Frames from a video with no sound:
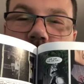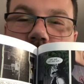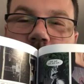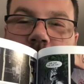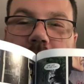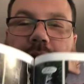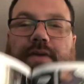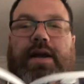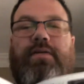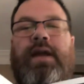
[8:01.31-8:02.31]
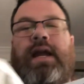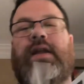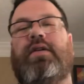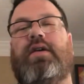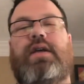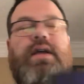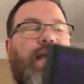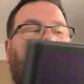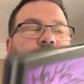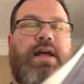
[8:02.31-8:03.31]
Very quick read.
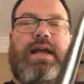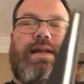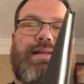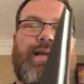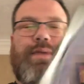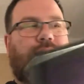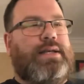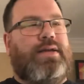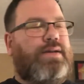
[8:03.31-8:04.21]
You